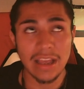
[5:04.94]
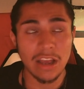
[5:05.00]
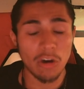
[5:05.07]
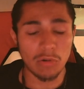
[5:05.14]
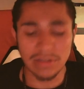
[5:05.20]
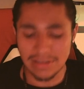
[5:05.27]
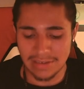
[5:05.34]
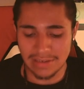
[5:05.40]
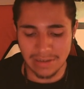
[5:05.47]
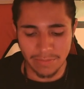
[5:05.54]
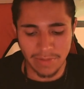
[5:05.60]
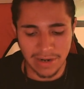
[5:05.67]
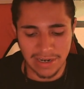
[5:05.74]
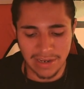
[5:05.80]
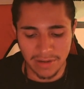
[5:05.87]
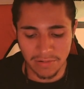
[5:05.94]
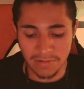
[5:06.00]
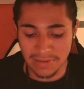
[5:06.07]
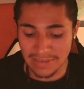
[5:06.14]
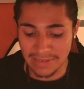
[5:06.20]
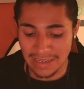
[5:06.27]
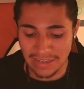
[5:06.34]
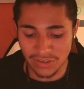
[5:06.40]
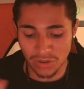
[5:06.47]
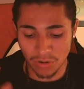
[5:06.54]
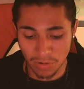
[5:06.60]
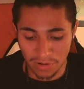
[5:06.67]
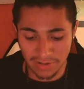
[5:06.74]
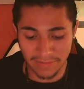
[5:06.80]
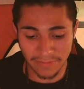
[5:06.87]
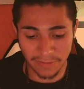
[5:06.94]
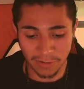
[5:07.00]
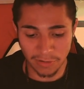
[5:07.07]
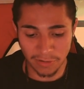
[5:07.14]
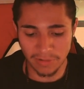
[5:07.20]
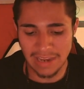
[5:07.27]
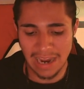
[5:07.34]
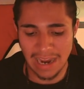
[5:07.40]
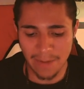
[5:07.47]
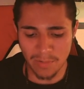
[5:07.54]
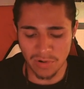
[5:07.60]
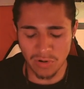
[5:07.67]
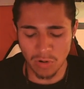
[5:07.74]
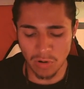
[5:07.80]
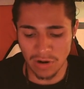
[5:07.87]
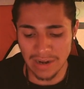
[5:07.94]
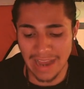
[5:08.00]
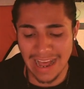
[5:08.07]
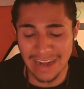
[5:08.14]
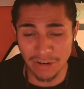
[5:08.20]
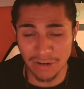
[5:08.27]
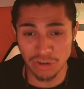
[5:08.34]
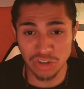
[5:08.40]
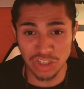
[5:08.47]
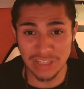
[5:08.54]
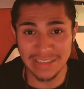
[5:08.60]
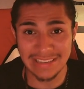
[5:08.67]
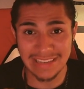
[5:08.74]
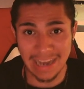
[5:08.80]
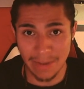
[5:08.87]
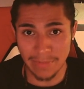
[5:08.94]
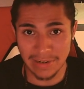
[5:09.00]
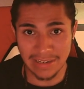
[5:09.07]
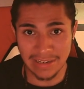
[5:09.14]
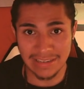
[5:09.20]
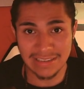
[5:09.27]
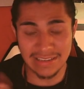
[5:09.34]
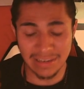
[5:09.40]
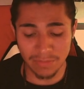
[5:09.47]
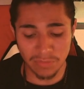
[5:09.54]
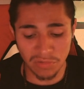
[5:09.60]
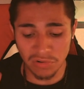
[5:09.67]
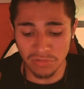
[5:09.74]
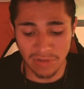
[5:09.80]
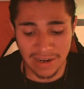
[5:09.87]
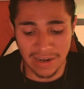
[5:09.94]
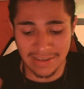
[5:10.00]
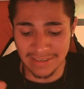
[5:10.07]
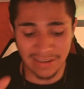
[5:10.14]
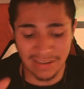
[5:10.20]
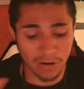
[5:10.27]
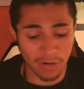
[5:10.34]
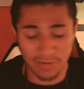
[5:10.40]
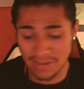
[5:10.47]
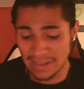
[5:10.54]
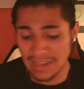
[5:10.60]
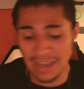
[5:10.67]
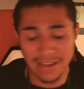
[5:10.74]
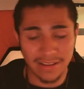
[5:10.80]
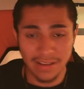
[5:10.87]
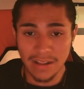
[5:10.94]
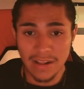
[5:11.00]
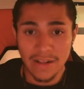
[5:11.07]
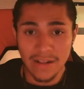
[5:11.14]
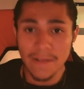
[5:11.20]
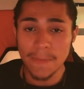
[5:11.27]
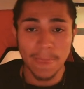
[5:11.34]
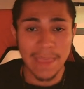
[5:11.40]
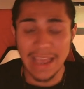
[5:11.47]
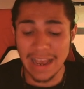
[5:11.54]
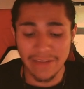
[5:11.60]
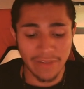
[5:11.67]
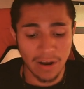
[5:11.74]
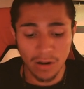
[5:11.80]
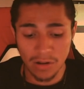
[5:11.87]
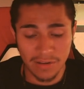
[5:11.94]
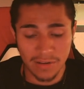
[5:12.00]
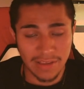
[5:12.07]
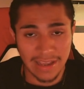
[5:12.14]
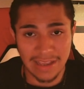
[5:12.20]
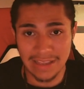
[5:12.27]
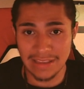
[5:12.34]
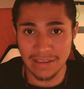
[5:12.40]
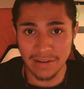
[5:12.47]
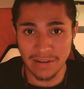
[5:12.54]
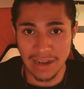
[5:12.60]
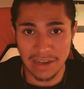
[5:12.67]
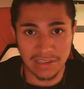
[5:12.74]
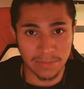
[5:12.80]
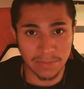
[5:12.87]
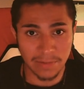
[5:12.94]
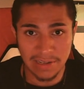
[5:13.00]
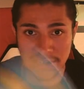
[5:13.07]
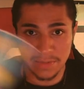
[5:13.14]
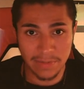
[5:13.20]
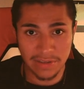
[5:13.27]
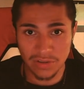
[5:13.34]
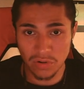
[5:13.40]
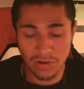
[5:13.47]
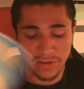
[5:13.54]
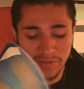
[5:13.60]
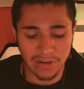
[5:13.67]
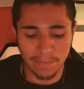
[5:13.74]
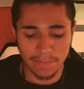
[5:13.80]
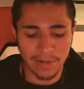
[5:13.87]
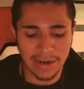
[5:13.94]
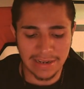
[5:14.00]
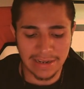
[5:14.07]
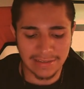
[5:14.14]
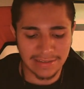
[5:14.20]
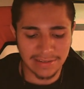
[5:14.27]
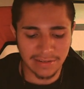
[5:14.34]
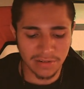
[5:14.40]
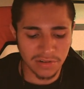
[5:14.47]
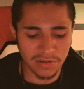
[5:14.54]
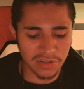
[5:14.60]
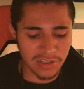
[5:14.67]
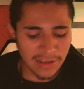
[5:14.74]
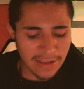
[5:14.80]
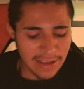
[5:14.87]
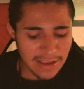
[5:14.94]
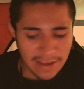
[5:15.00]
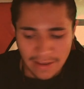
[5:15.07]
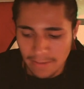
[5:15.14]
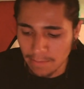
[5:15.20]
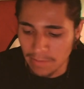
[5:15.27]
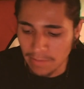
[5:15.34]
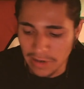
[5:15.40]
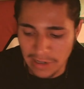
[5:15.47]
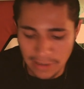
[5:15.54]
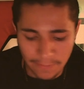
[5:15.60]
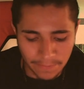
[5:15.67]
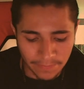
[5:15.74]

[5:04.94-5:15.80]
with somebody who is a Taurus, Virgo, Capricorn energy dominant, sun, moon, rising, or they have all that in their house placements, or even a Pisces energy. But